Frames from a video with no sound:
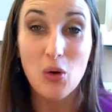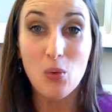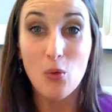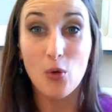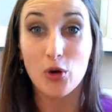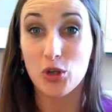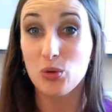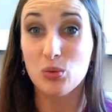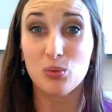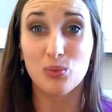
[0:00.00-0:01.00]
or
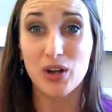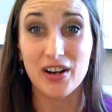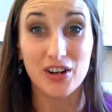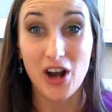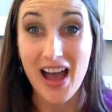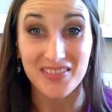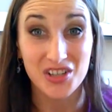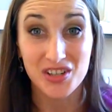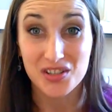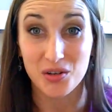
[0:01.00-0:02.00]
you are
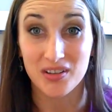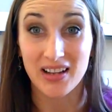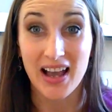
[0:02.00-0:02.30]
after a certain